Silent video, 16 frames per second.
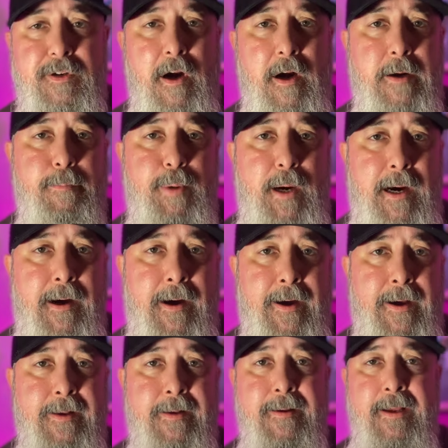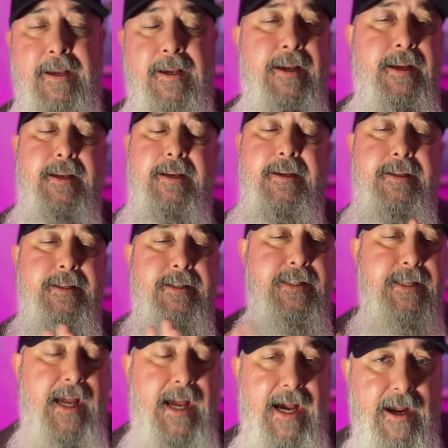cart pod
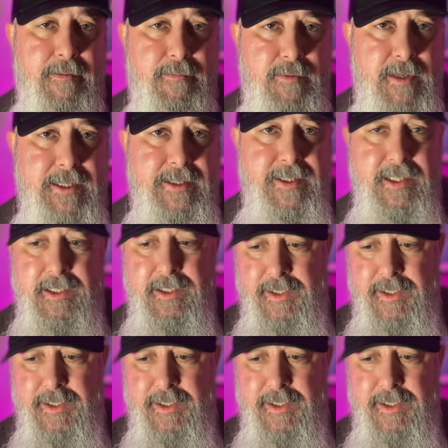is at risk,